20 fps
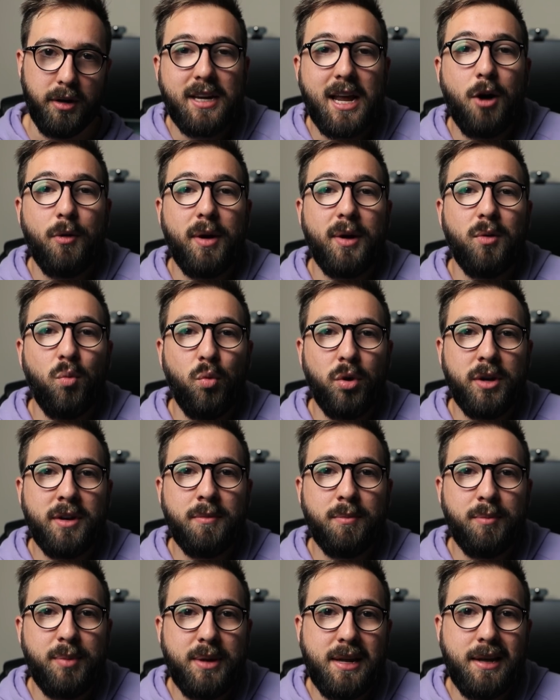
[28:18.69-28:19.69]
Now, it
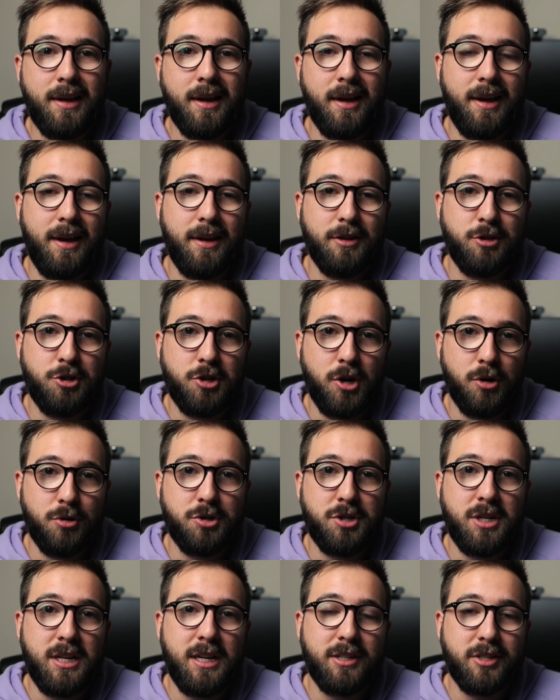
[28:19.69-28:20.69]
wouldn't be a
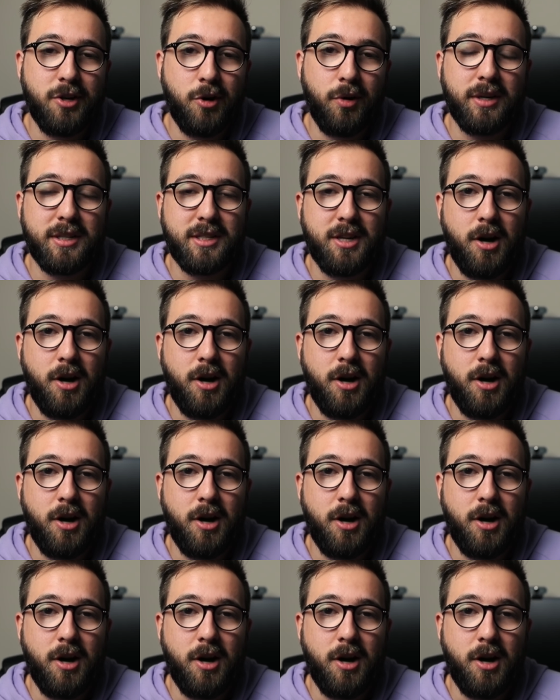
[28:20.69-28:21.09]
Hashoshi Token